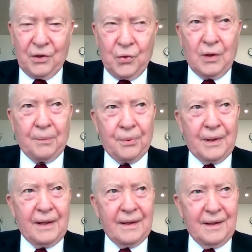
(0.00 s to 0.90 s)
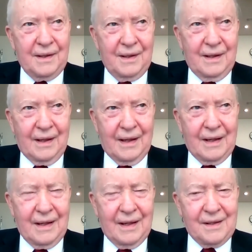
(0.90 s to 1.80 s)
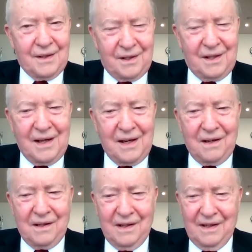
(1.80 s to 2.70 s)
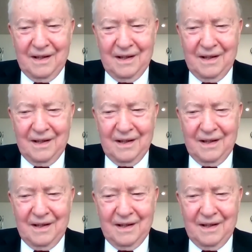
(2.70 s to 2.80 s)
to cooperate and see